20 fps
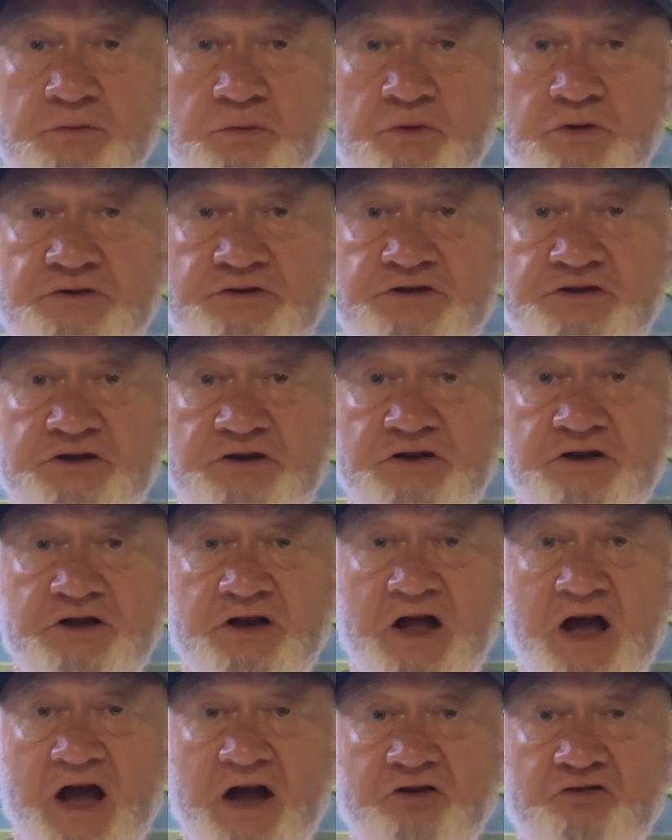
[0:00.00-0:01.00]
which it
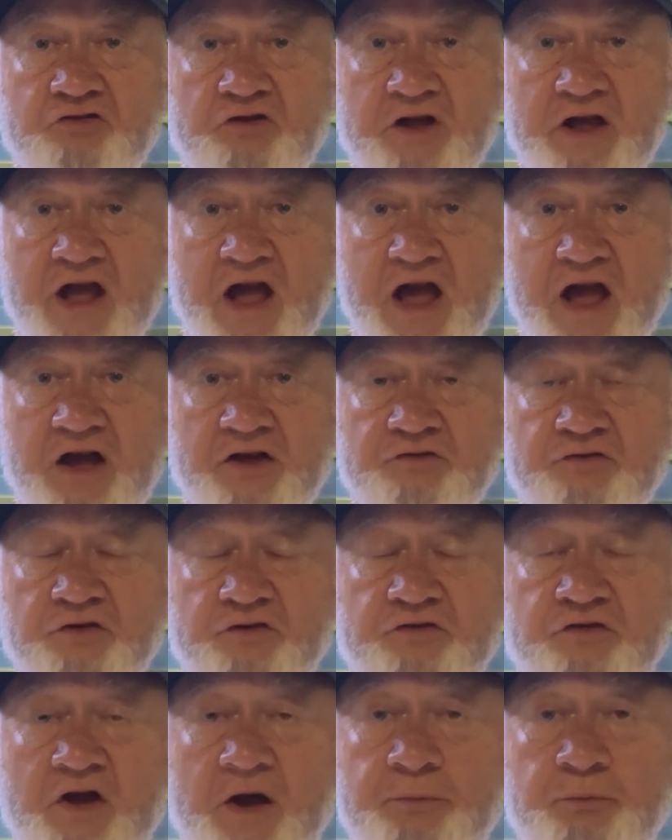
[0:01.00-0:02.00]
actually has a
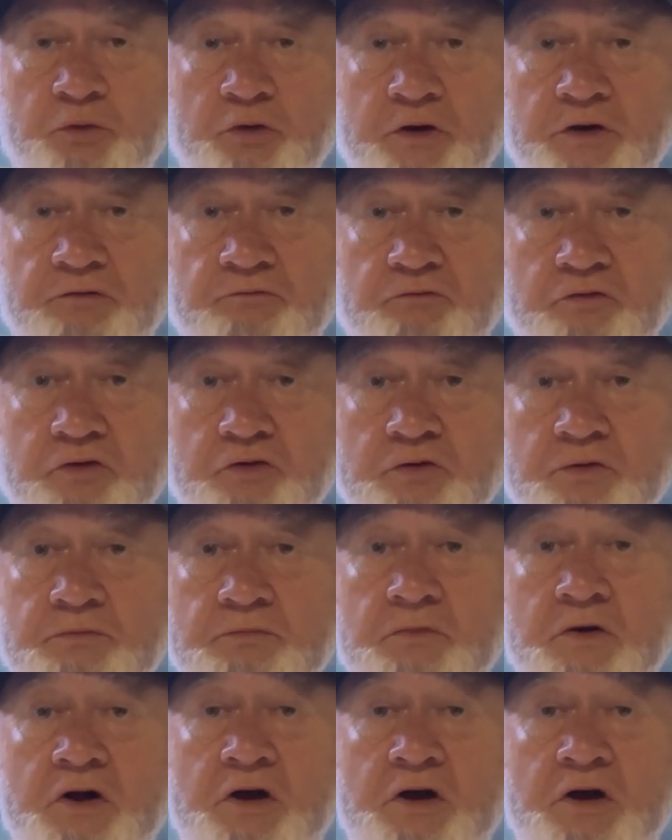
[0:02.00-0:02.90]
separate room